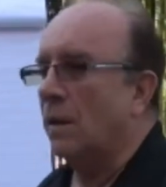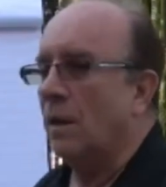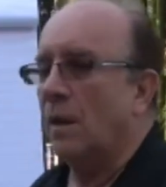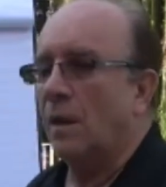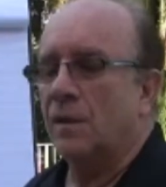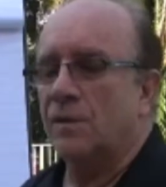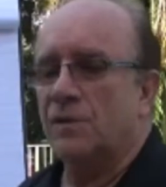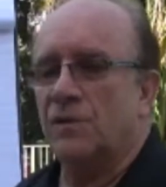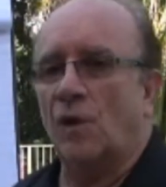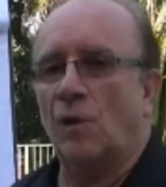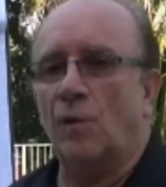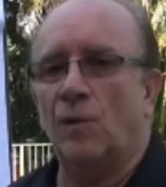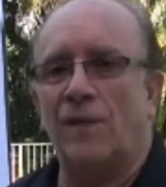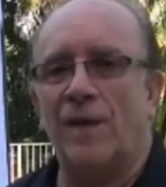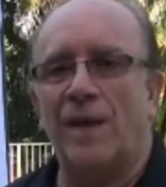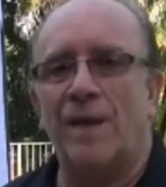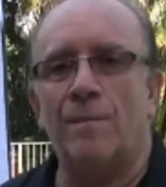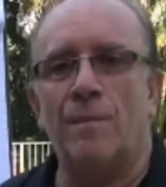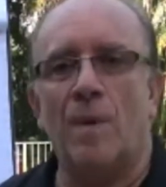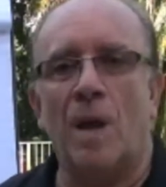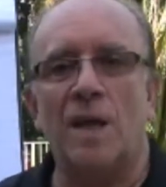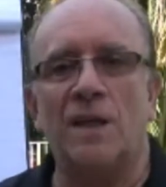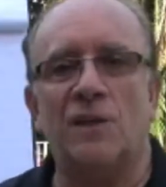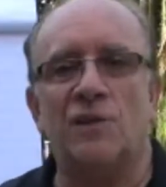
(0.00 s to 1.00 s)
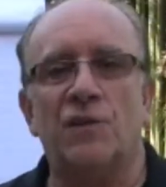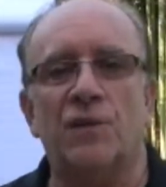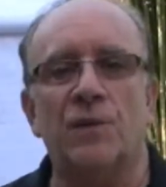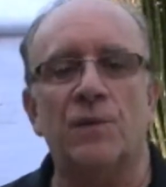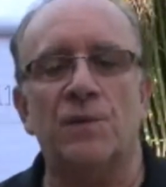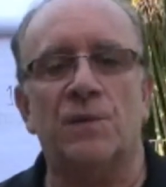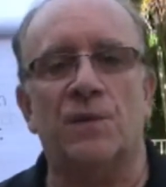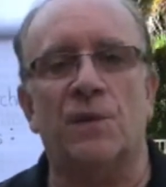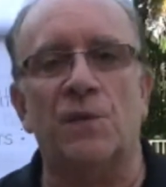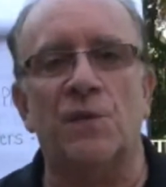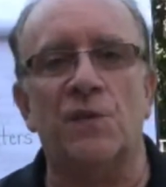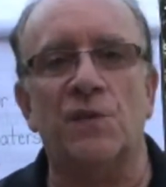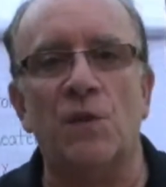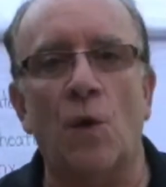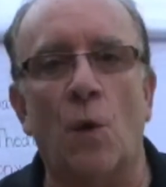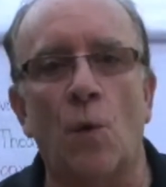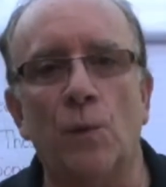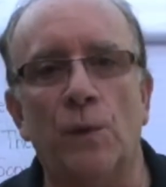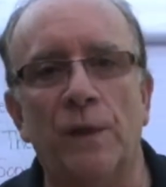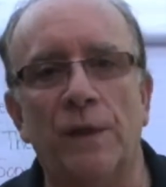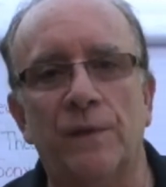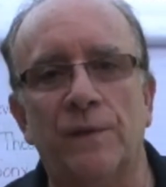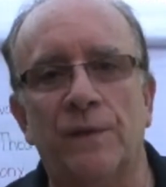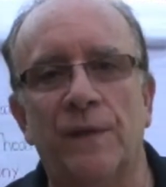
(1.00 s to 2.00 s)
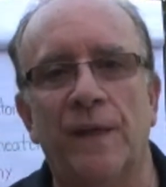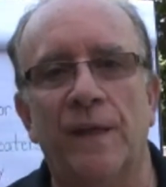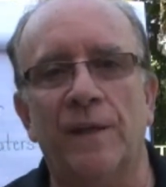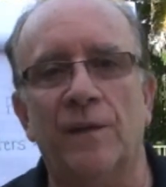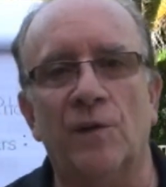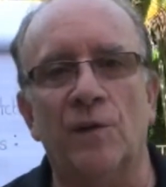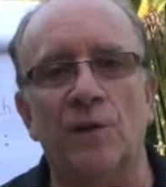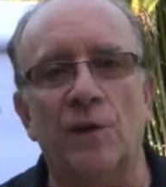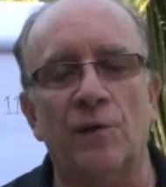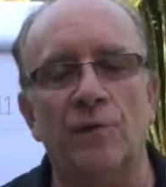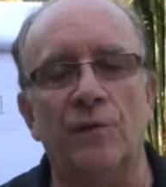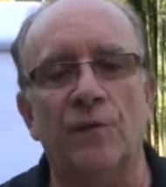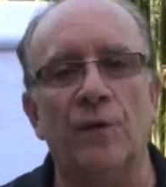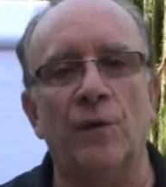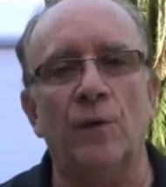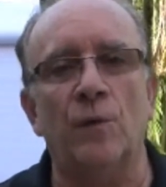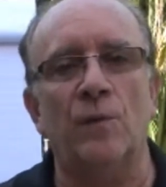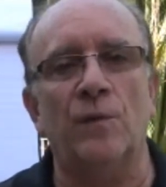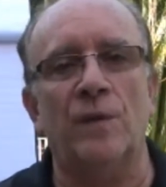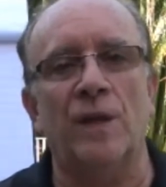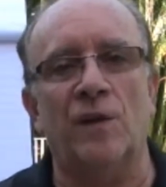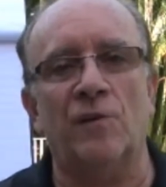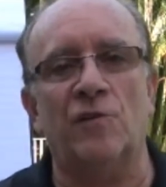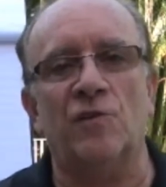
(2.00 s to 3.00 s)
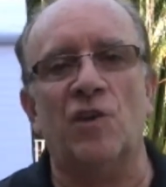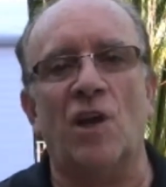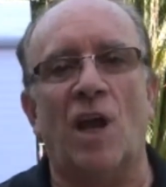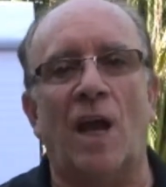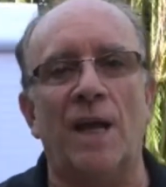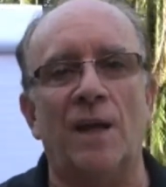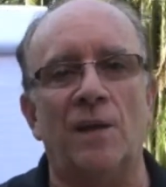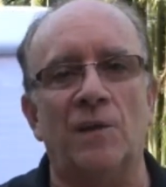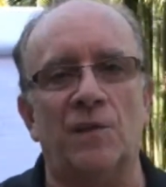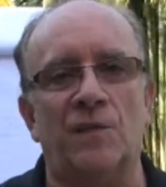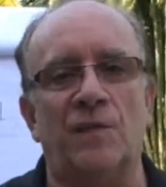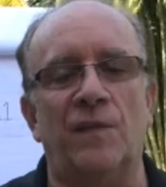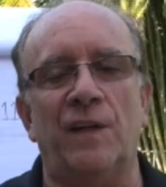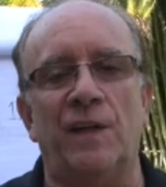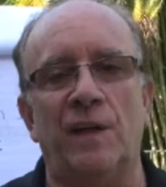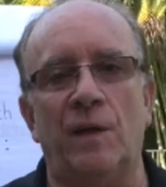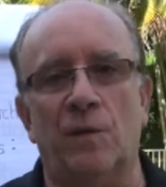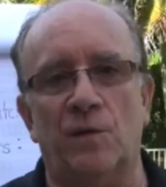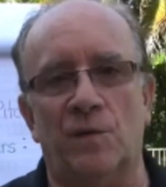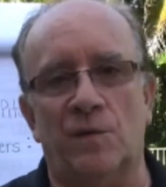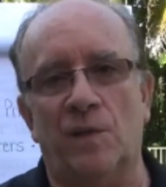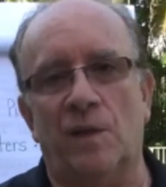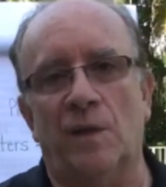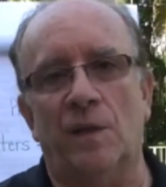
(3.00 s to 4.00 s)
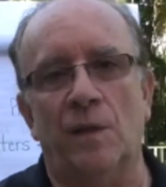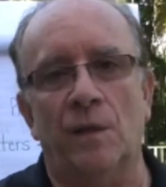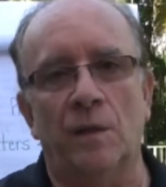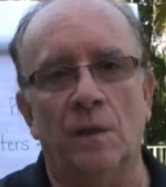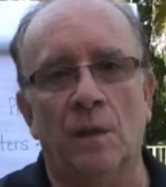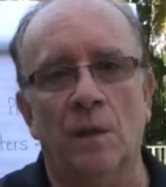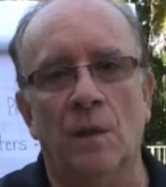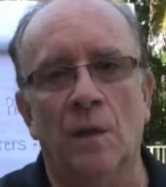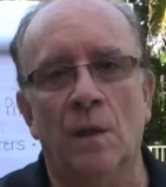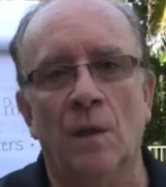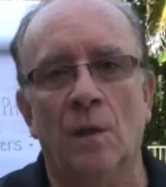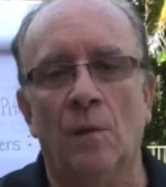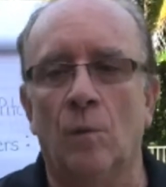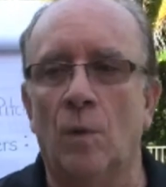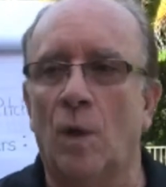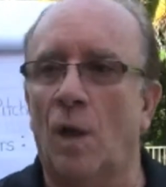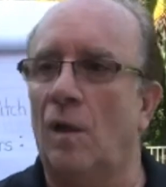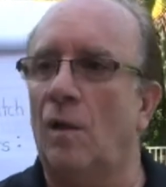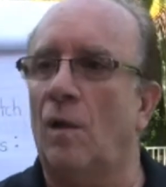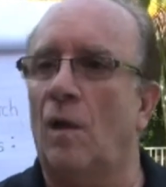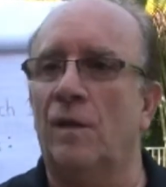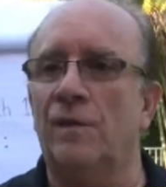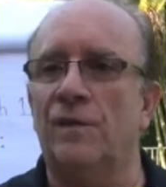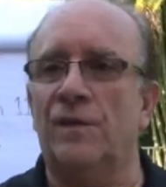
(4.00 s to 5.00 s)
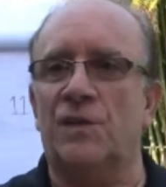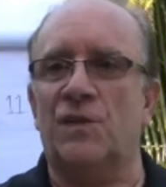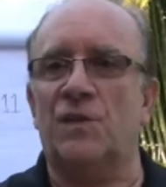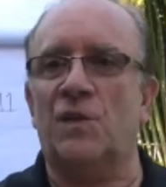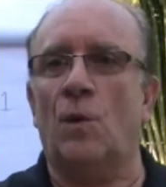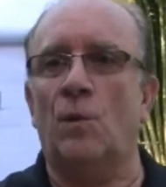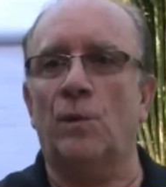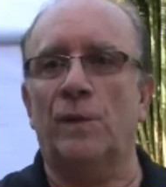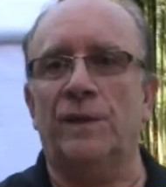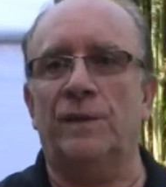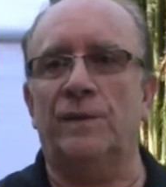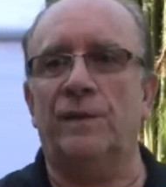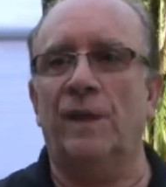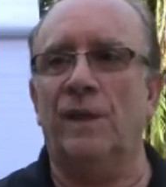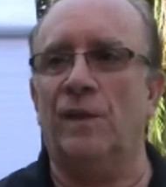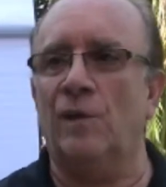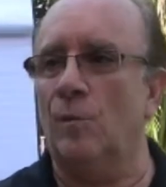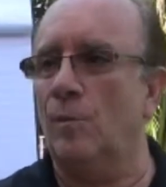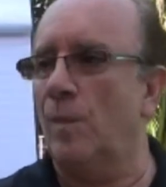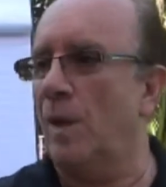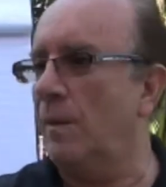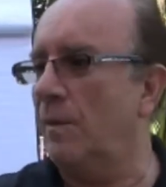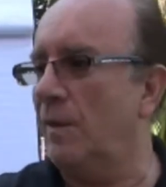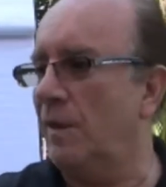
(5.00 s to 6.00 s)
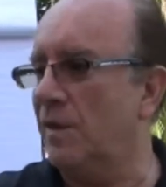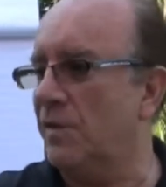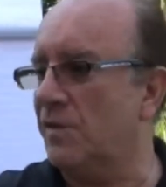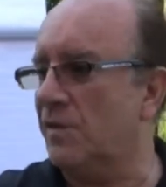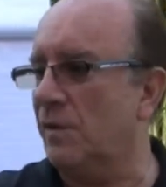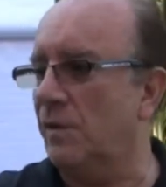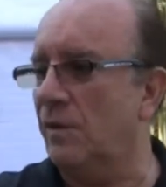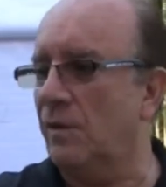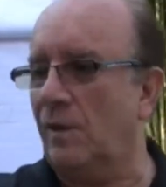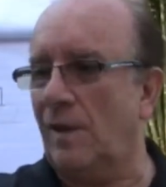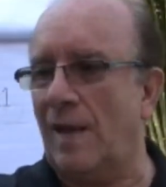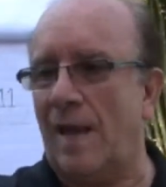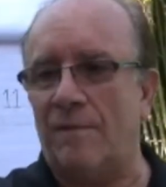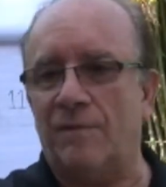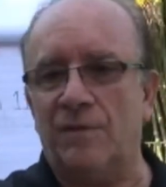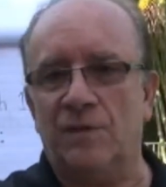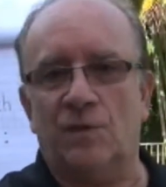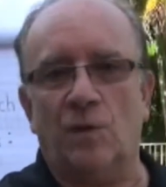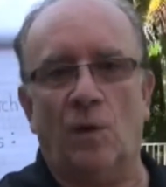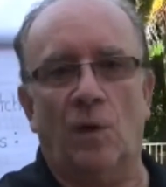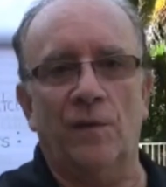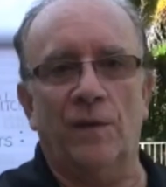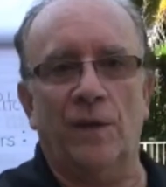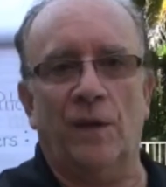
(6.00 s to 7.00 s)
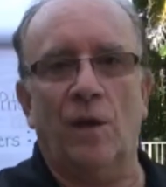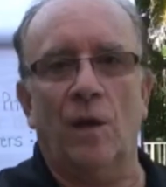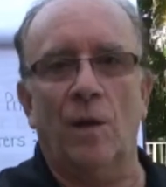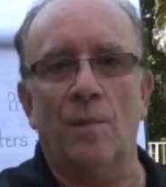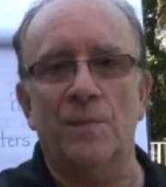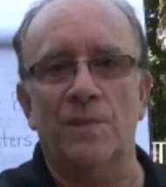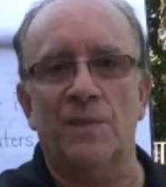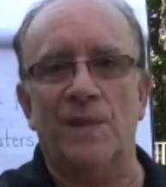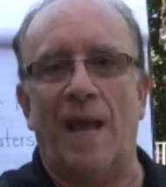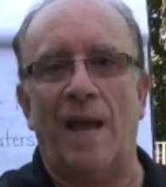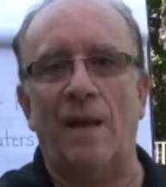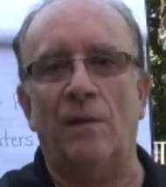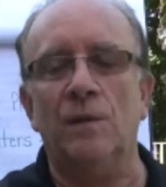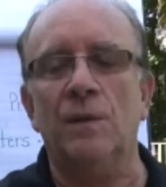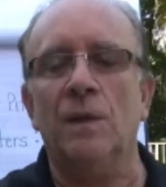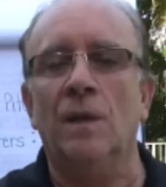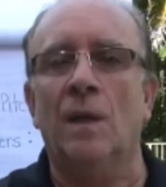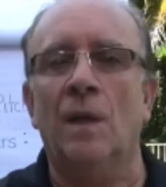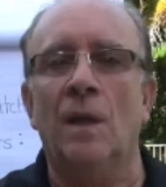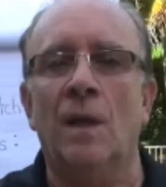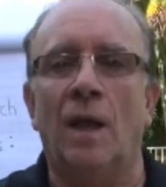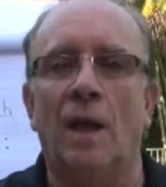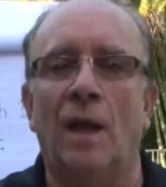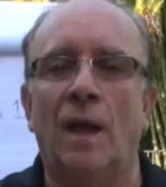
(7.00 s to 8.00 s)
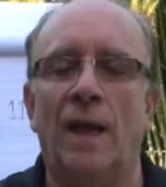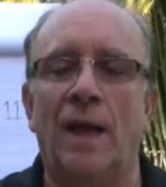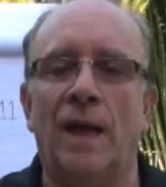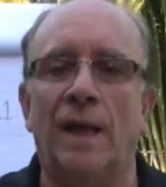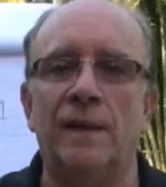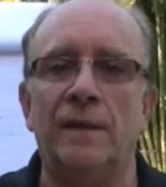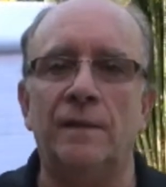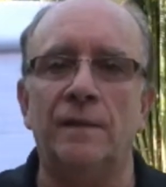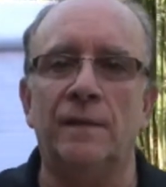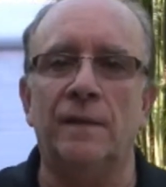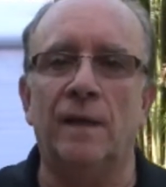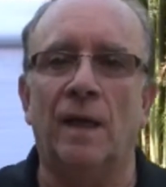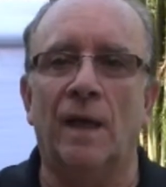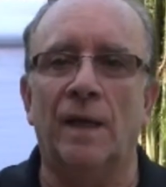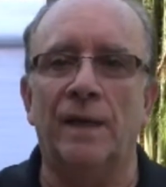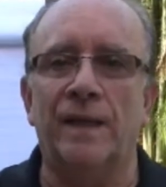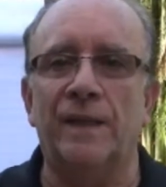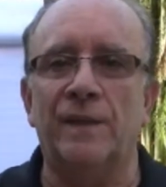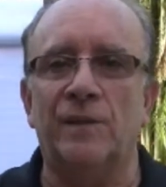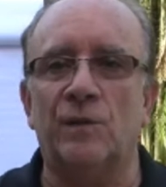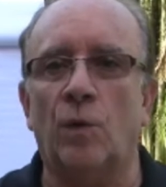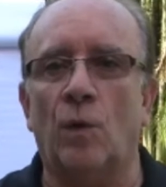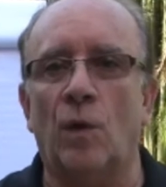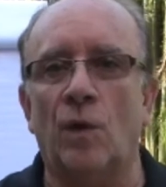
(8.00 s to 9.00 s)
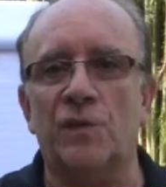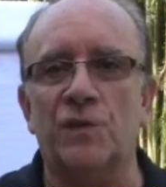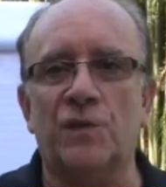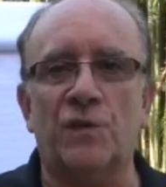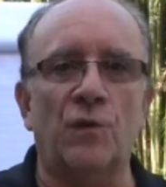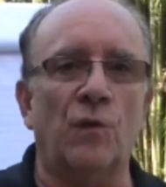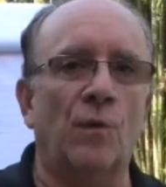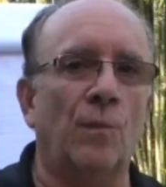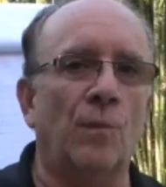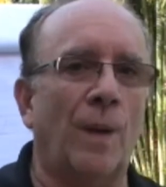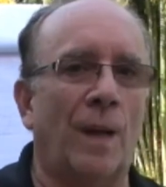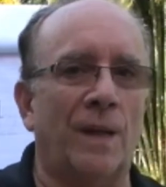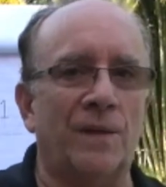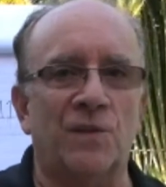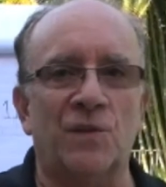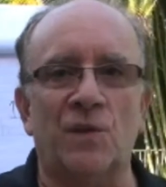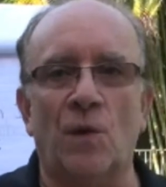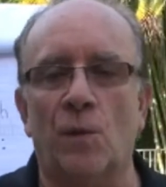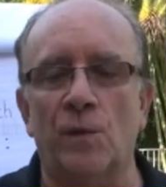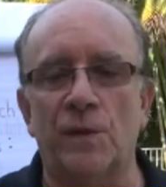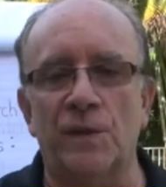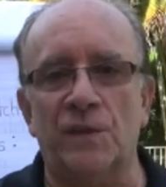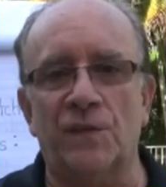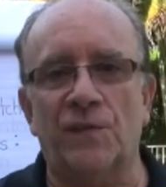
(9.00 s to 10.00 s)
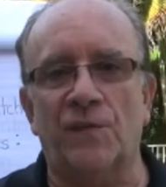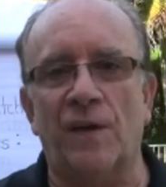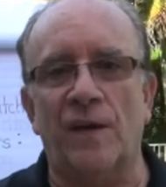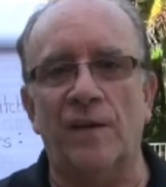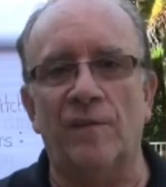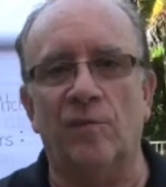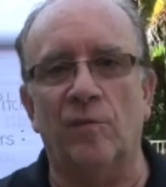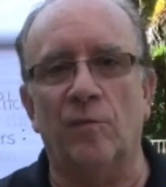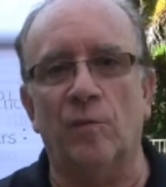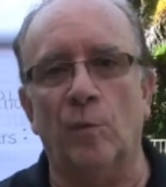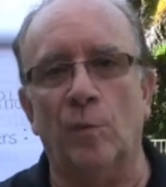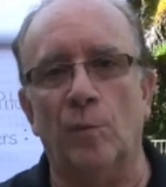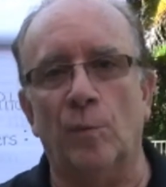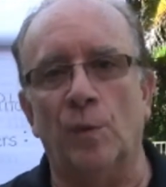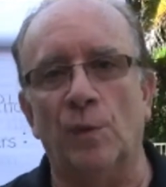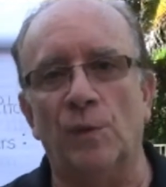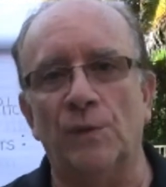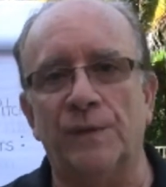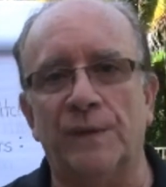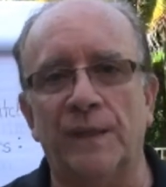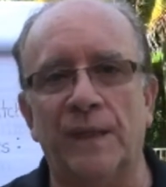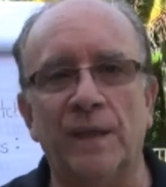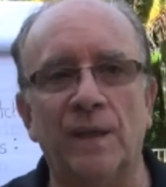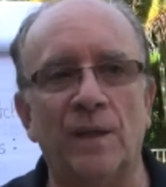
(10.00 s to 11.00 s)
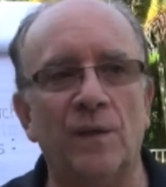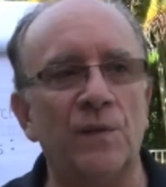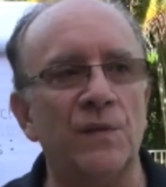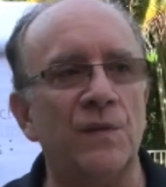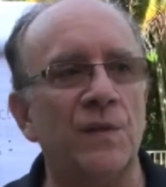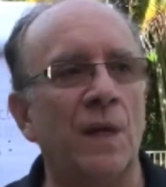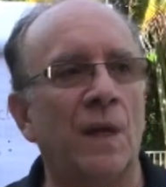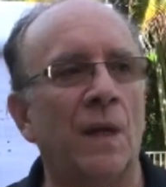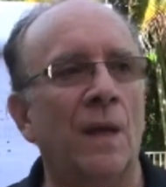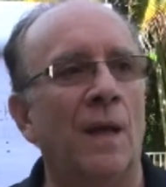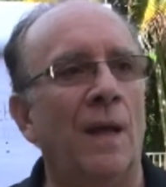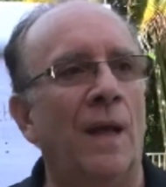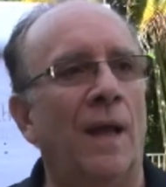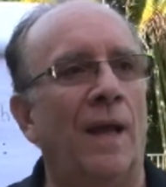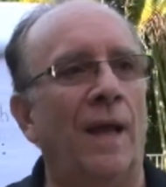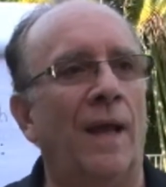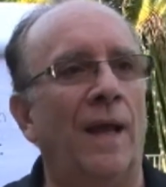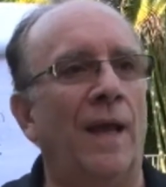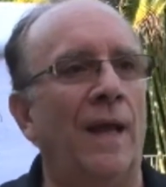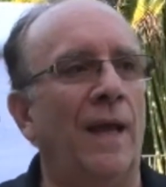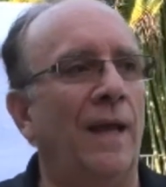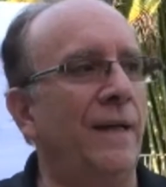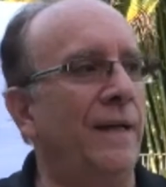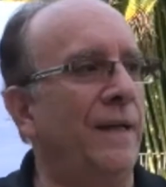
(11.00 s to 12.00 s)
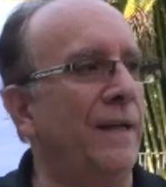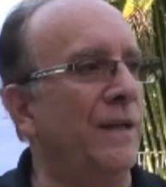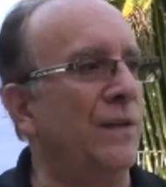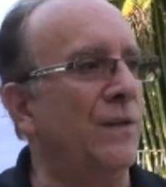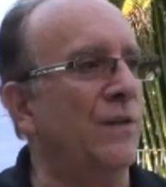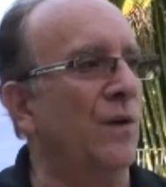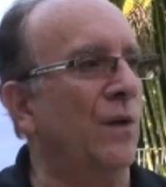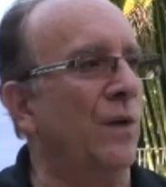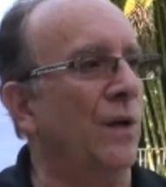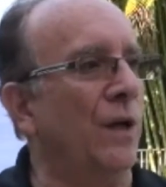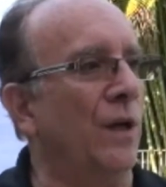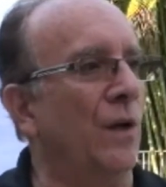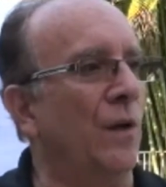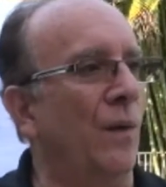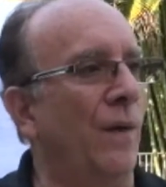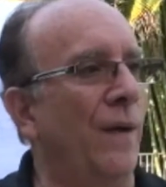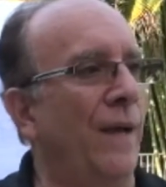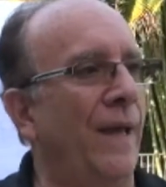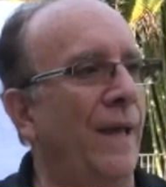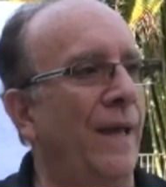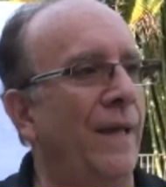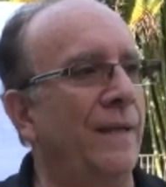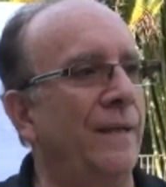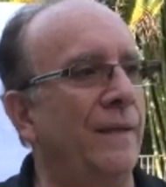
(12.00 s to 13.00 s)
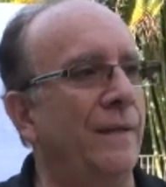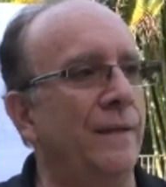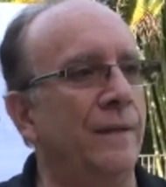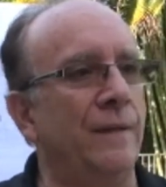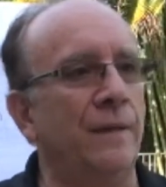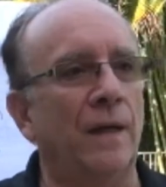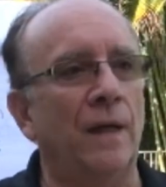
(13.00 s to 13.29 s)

So they might choose the Sony theater to view their child's videos in. Well, on the Sony theater, maybe there's a little avatar that comes out, and he talks to you about Sony's favorable deals, and he's going to go ahead and